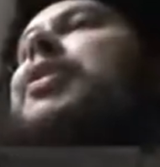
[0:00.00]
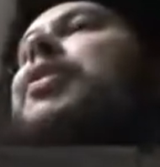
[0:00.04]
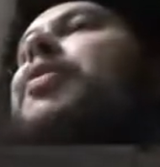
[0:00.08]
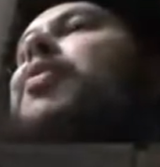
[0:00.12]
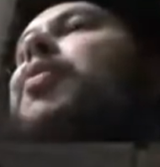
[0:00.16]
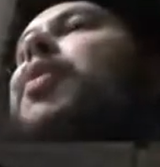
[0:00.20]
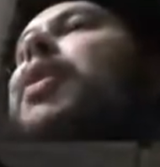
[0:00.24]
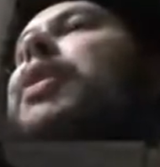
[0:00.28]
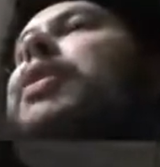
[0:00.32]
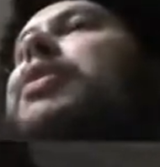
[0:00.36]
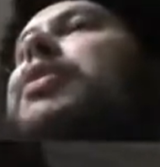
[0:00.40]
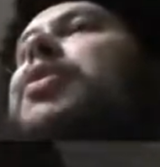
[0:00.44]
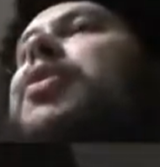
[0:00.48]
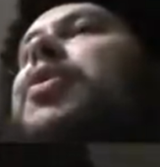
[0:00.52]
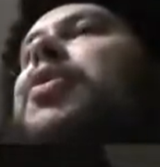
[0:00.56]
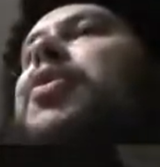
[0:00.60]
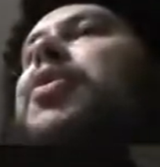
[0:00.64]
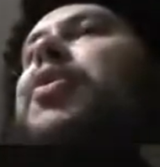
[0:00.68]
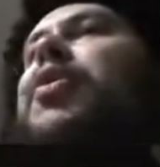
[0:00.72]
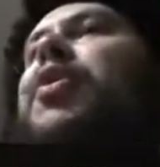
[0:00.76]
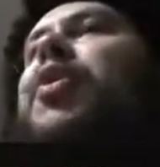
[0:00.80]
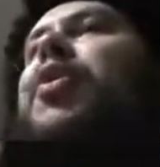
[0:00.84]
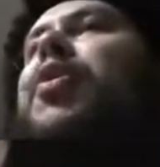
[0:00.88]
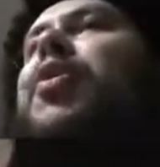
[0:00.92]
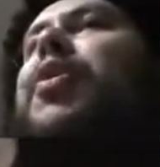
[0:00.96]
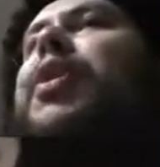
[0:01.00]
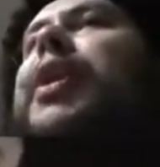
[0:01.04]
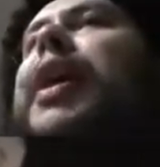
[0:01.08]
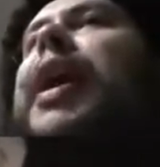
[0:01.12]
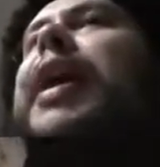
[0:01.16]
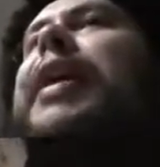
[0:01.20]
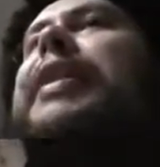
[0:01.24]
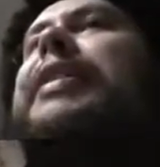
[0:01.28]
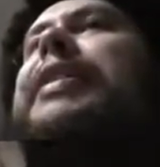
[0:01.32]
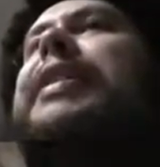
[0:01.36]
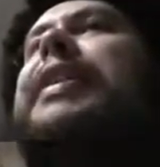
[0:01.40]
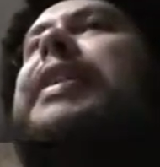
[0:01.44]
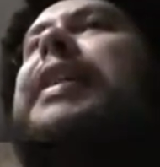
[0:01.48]
when you're
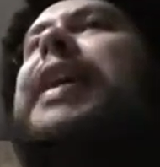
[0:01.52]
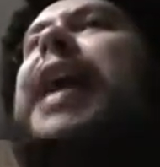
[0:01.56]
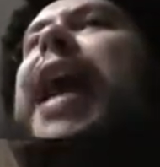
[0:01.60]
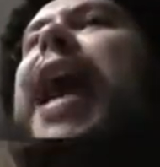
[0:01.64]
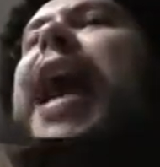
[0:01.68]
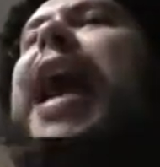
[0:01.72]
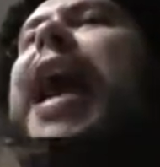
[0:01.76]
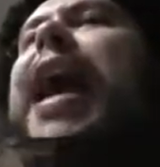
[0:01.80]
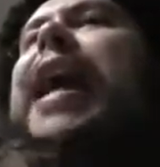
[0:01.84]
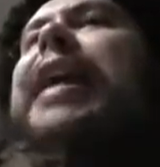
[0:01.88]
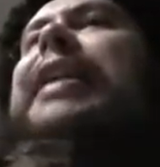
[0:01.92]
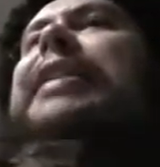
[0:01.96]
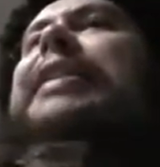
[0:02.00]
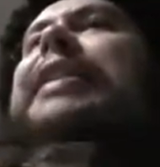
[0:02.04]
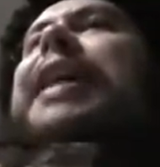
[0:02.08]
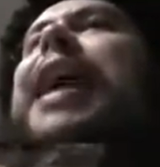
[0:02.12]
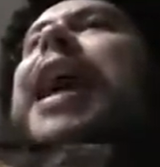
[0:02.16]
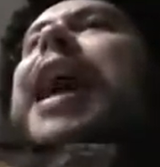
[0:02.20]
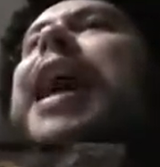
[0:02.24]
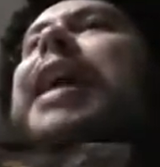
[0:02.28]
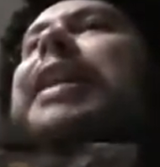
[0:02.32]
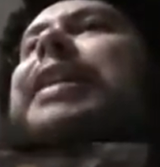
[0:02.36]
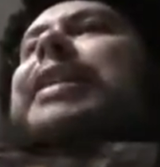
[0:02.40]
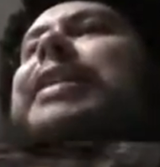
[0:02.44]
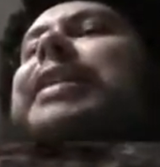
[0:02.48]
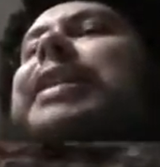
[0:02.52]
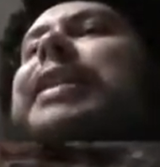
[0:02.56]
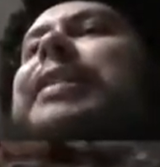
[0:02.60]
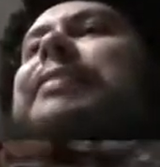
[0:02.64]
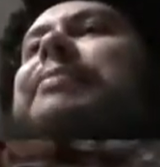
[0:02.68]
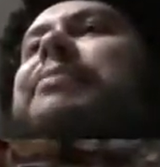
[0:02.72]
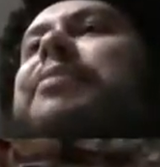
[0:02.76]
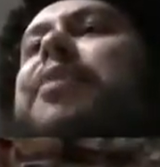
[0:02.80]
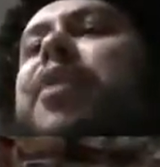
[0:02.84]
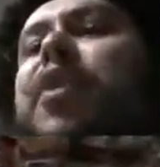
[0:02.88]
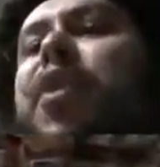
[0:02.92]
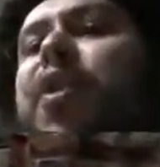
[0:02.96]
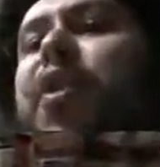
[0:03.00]
creating art,
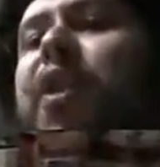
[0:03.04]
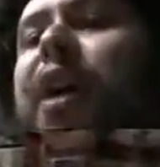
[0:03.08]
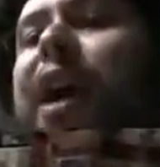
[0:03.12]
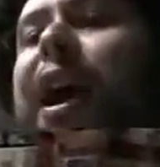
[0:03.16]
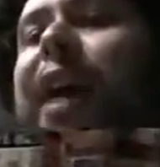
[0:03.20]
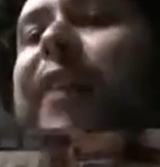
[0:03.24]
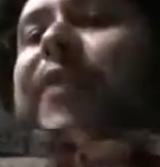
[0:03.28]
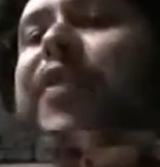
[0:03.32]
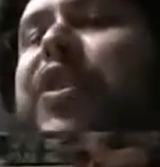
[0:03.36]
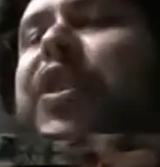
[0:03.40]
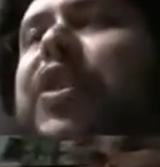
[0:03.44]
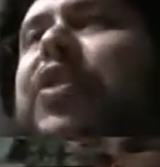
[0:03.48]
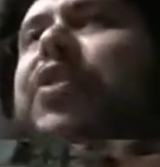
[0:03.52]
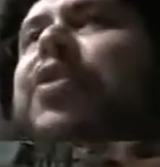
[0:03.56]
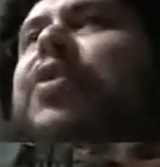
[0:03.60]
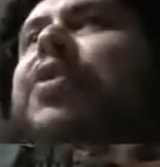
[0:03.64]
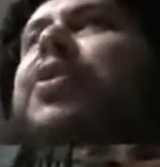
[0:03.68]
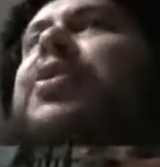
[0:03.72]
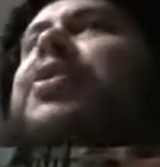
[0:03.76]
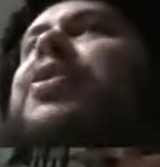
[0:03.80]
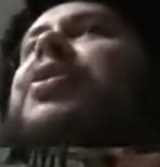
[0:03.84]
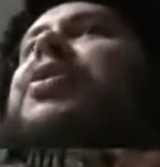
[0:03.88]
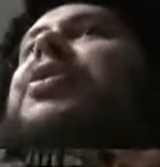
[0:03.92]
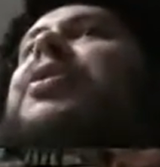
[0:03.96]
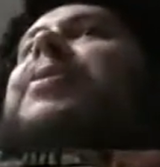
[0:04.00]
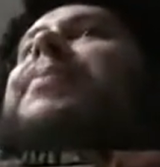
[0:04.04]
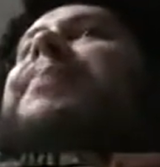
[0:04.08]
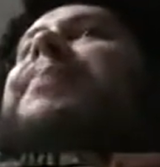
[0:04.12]
artisan, craft goods,